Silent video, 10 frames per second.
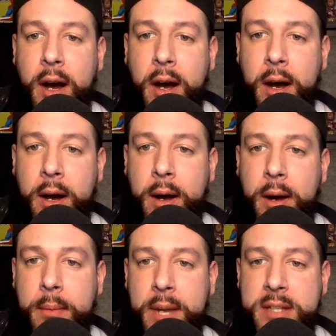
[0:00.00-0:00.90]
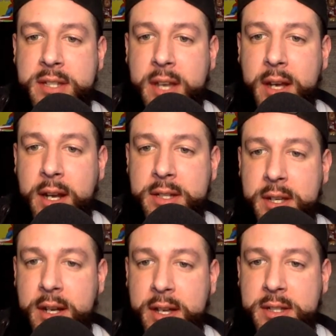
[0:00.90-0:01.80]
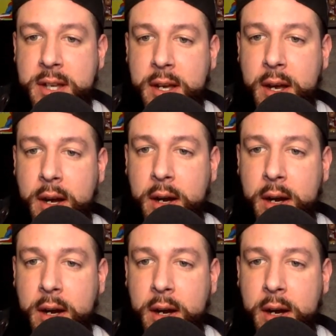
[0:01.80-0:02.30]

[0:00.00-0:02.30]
Let's see.